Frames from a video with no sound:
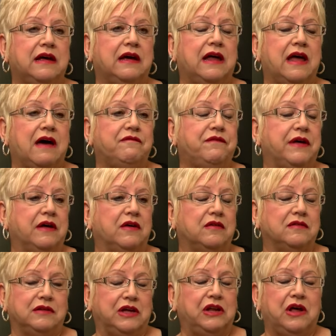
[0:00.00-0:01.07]
And I
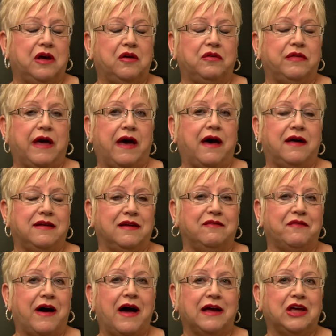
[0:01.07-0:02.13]
felt, that
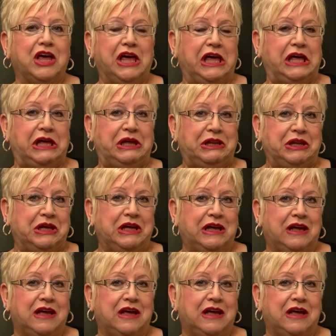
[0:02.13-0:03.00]
if I can